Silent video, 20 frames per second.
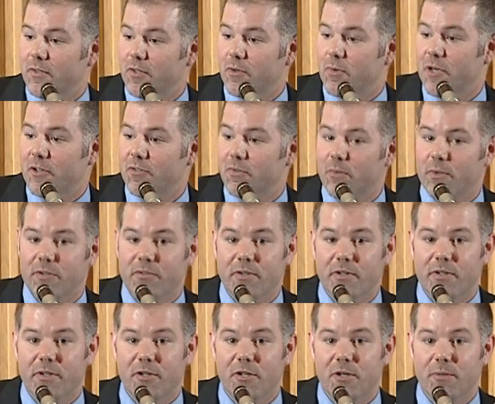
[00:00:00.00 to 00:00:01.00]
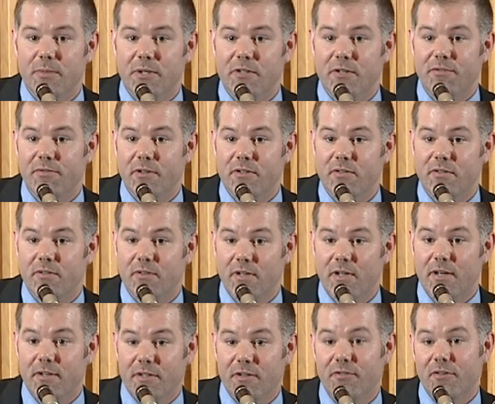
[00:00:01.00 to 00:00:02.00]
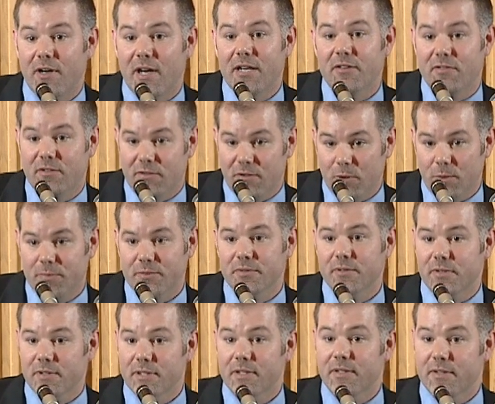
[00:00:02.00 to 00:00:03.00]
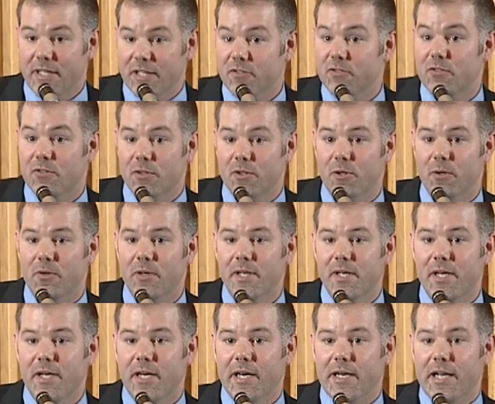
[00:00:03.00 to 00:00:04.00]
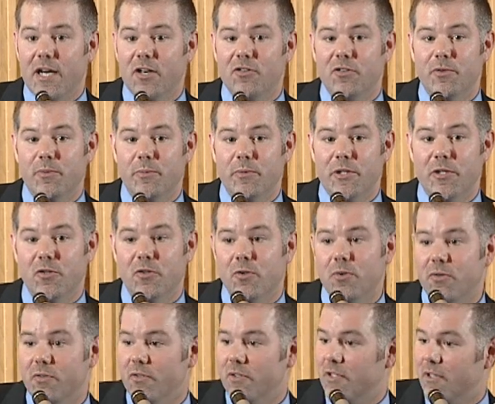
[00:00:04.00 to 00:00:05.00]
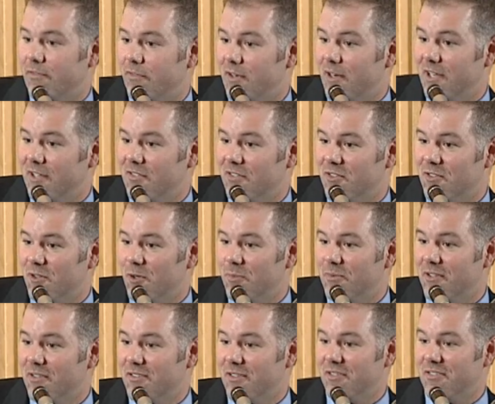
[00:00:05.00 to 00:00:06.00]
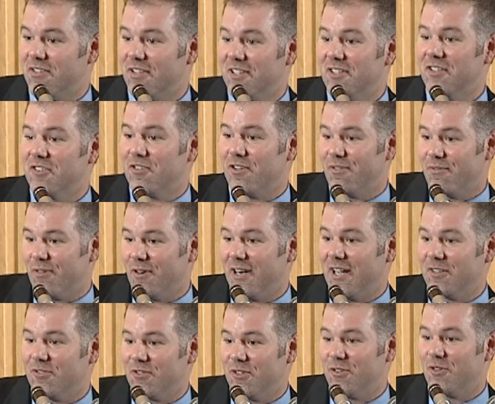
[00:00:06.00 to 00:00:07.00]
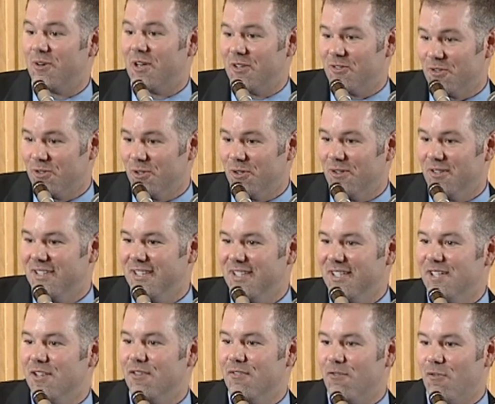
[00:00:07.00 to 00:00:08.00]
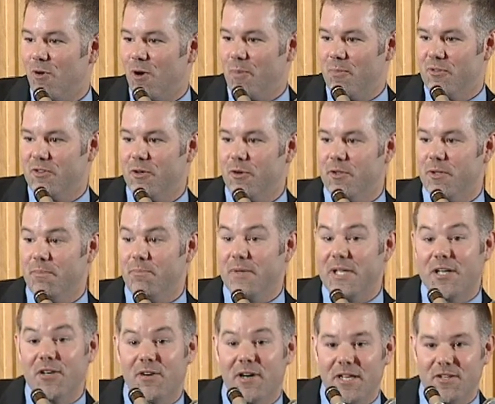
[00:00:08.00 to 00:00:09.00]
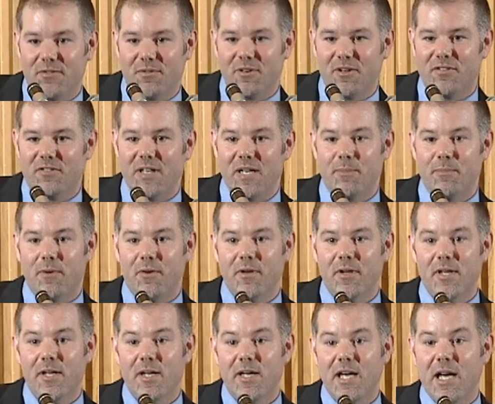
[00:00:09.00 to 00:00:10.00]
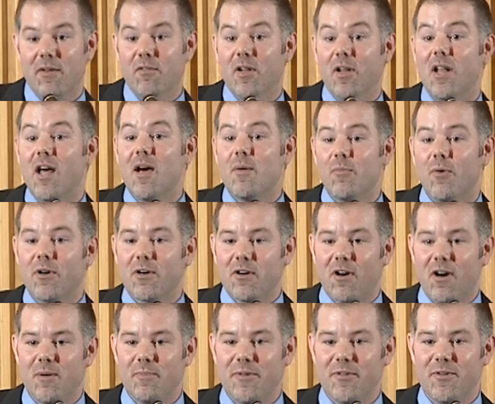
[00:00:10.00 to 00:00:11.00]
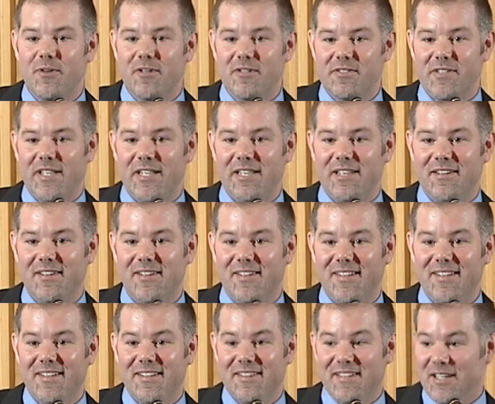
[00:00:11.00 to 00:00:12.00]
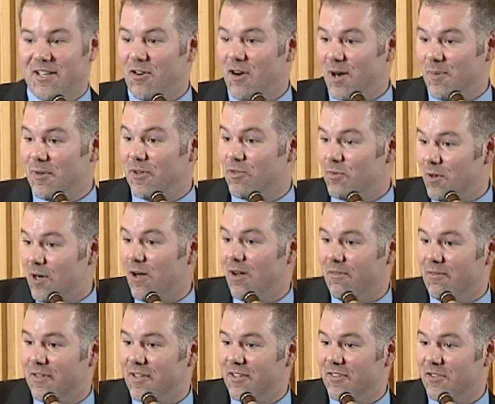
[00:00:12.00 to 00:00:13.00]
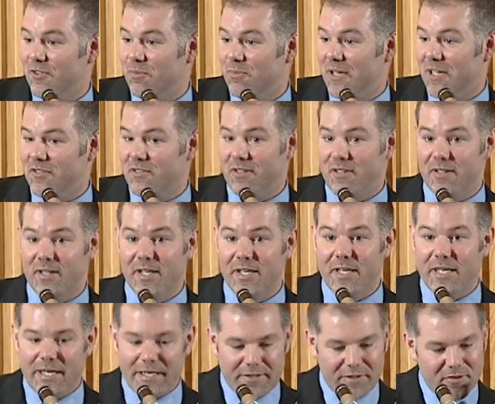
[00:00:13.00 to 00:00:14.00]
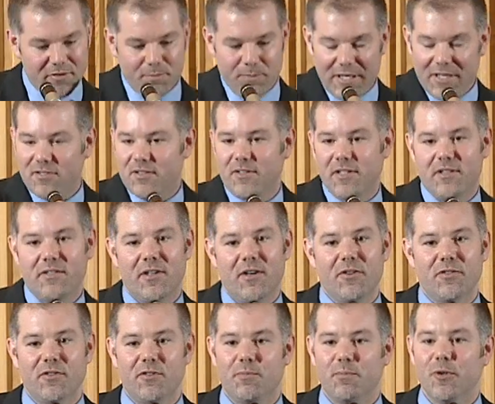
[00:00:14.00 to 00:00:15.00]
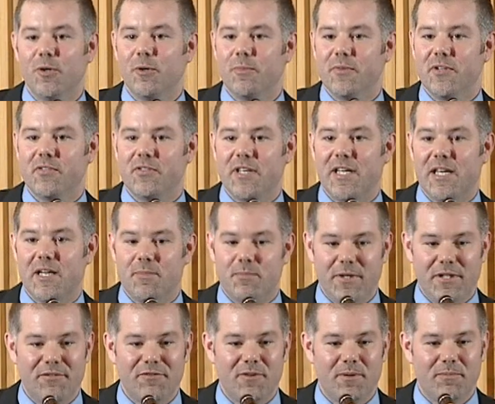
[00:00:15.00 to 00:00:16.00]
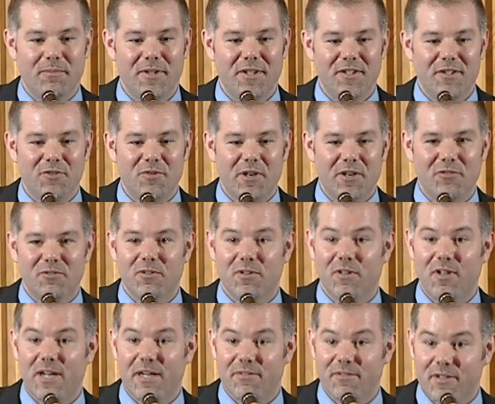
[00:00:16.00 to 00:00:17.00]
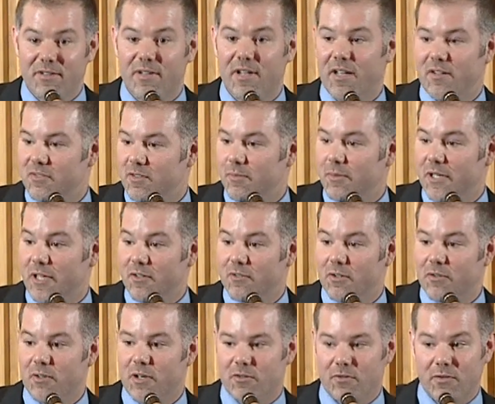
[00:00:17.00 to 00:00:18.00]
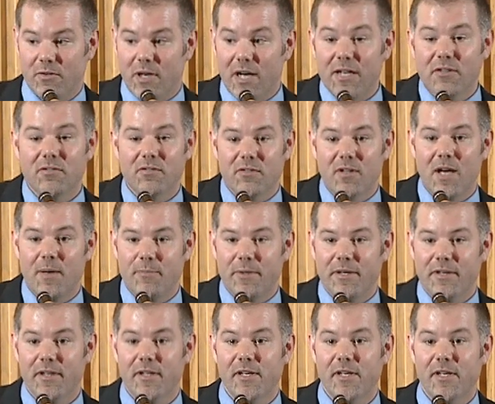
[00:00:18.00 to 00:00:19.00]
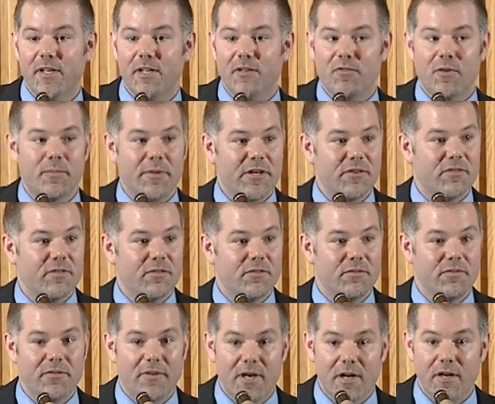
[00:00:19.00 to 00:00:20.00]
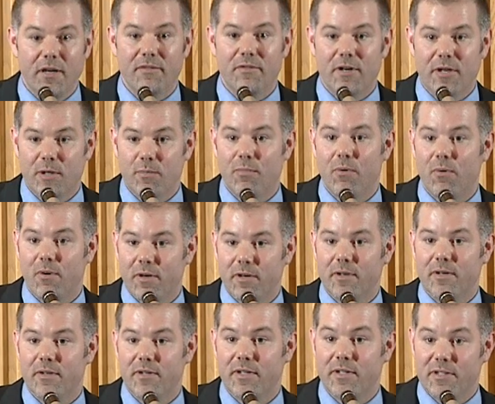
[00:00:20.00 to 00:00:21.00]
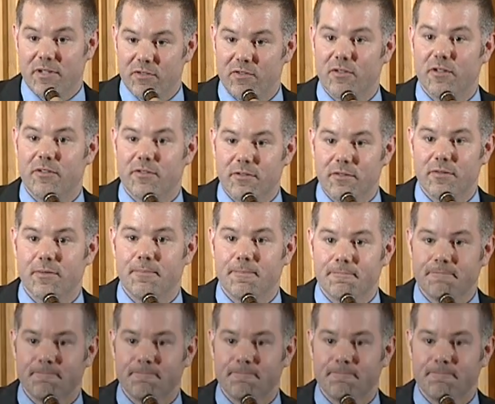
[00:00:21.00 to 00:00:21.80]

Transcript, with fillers: So the question was that there could be different isotopes, and that's true. And actually, we use the different isotopes as a signature for extraterrestrial form. So the meteorites, for example, have a lot more carbon-13 than carbon-12, as you mentioned. And this basically tells us, boom, this can't be from terrestrial life. This has to be extraterrestrial. Isotopic information is very, very important in these searches.